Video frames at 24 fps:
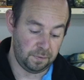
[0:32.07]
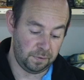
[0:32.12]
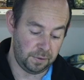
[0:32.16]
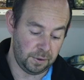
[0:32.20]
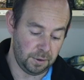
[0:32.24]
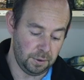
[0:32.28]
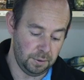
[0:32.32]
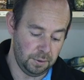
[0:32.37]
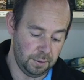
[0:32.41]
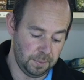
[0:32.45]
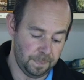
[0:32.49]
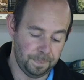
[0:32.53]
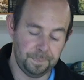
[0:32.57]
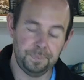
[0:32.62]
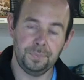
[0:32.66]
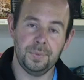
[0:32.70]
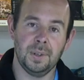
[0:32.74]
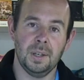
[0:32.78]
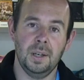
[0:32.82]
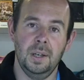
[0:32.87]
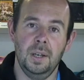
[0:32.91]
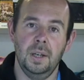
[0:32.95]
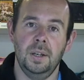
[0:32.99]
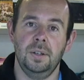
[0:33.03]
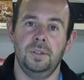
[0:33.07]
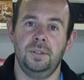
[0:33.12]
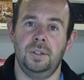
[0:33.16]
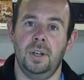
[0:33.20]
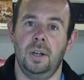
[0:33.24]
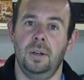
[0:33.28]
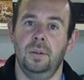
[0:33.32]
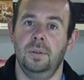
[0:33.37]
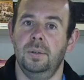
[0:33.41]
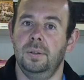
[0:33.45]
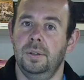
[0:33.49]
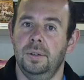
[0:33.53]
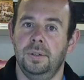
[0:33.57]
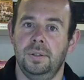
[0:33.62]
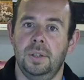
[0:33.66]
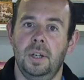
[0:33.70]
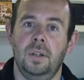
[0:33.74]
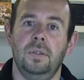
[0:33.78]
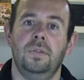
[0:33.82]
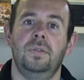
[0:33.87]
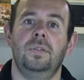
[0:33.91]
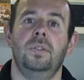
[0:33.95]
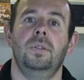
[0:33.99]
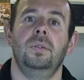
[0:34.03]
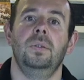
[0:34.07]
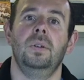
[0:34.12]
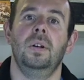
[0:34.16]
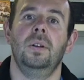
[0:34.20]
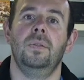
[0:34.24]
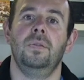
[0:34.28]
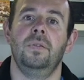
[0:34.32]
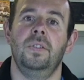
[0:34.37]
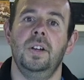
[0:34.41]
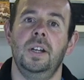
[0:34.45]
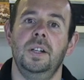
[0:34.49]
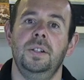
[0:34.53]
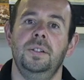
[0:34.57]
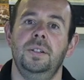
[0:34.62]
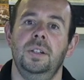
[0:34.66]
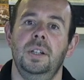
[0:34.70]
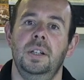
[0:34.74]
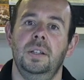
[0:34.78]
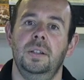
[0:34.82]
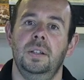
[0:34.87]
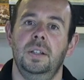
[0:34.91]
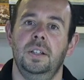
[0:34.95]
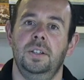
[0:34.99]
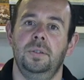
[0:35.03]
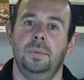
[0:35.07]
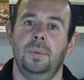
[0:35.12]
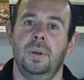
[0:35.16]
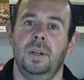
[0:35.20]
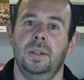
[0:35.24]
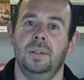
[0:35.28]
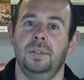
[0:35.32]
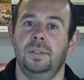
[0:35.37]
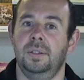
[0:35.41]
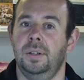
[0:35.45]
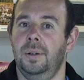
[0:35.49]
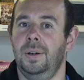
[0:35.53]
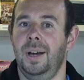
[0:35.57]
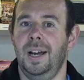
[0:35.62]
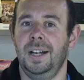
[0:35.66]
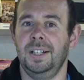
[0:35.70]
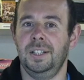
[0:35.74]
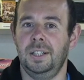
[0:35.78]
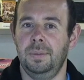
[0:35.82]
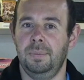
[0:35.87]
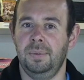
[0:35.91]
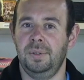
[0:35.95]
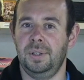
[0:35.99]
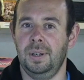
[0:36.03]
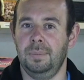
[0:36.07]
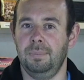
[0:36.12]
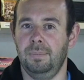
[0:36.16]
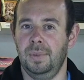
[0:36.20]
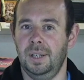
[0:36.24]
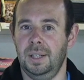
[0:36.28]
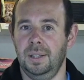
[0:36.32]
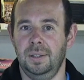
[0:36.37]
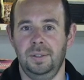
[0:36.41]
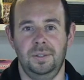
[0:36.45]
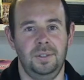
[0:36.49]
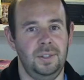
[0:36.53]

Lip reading: food, so there's no fruit and veg in this one, so 80% meat,